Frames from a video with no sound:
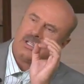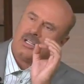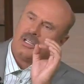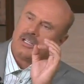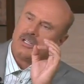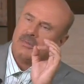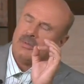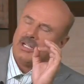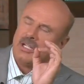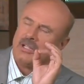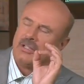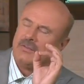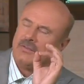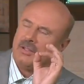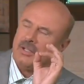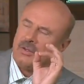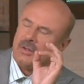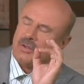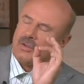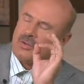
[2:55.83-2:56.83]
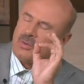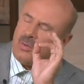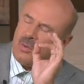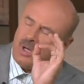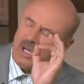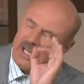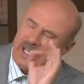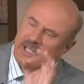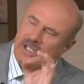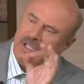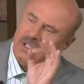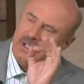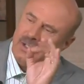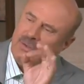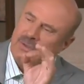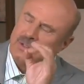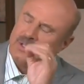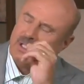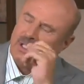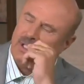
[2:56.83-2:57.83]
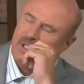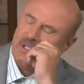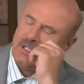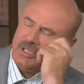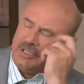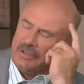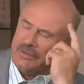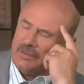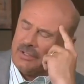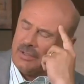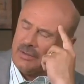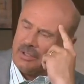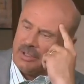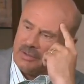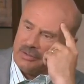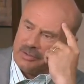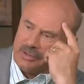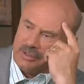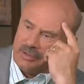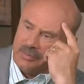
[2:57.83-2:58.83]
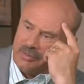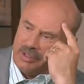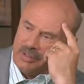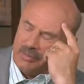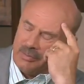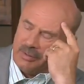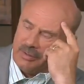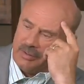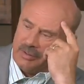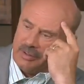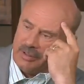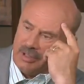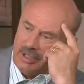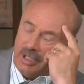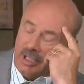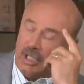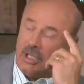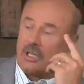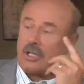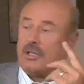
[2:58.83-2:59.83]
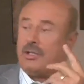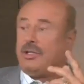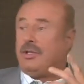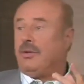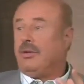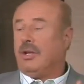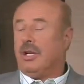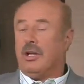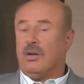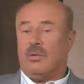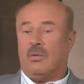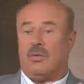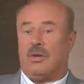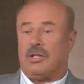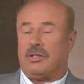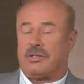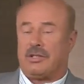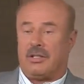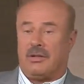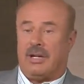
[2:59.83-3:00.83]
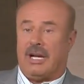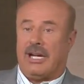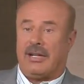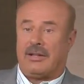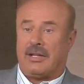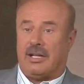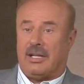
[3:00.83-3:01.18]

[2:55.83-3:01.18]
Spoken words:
talk about the photos. Why do you send these photos to people? Because you know once they're out